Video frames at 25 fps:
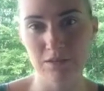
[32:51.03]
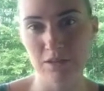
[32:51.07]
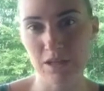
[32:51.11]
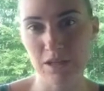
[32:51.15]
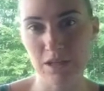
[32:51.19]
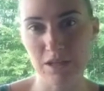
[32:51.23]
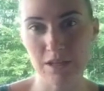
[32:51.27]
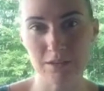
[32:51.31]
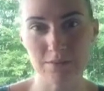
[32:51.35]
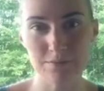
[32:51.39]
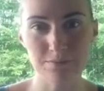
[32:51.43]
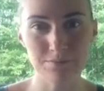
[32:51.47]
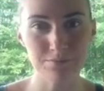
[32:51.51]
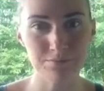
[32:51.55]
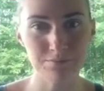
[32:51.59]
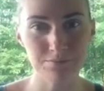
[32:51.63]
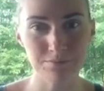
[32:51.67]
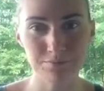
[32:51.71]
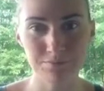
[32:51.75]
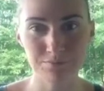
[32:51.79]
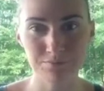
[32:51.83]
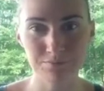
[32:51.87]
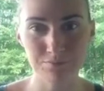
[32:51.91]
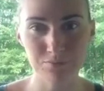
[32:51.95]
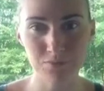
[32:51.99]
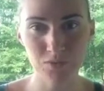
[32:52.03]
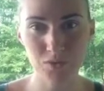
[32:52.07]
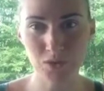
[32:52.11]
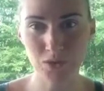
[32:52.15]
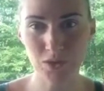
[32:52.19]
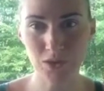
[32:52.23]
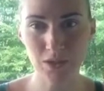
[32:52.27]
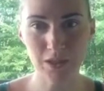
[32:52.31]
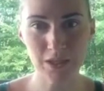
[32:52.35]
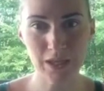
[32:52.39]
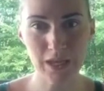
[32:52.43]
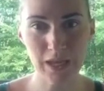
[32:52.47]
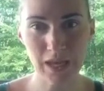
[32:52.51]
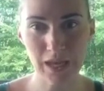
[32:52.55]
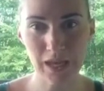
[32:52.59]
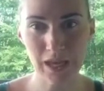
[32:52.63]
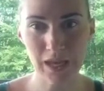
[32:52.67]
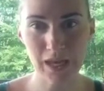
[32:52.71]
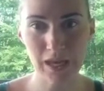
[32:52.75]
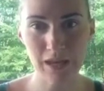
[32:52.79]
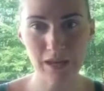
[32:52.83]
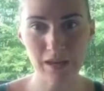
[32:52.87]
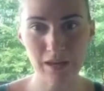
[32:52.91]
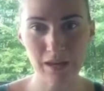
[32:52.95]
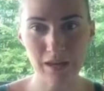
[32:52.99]
to
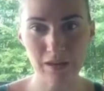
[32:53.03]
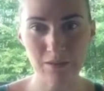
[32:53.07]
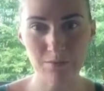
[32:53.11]
clay.